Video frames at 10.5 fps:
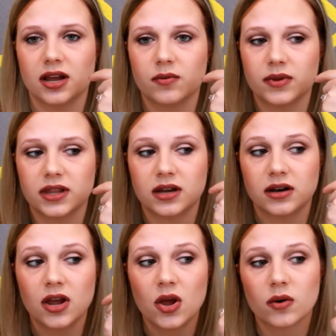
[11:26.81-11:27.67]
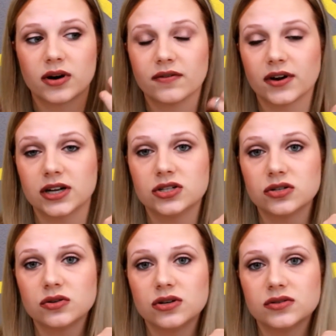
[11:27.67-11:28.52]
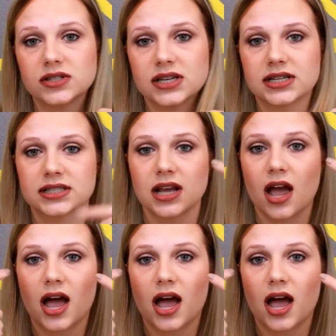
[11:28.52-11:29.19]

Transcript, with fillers: and when then whenever I do use this,